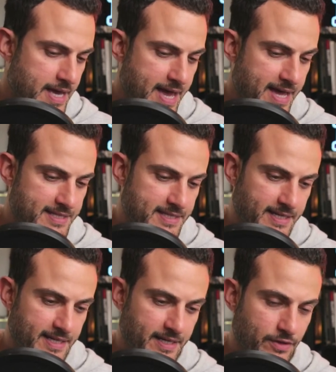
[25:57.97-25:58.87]
and
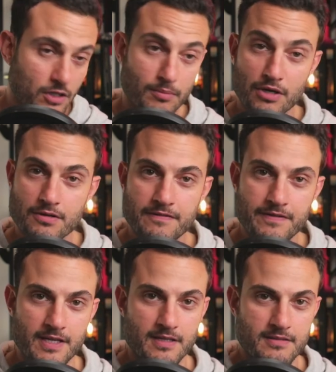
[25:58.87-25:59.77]
uh, the
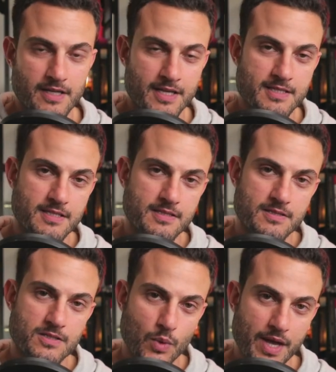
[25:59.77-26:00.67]
Lomography
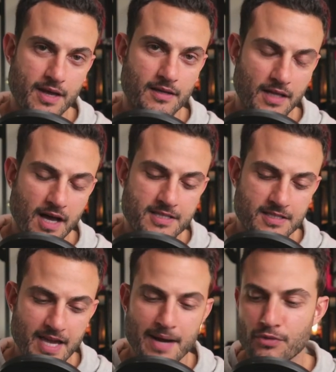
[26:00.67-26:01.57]
instant square glass
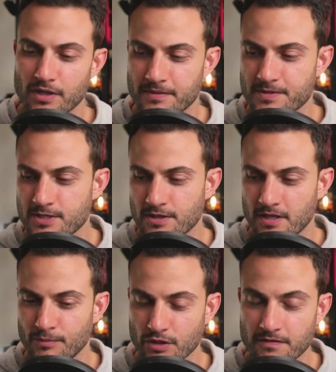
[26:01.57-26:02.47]
camera. So
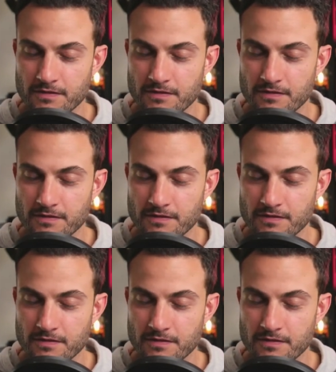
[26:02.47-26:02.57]
I'm looking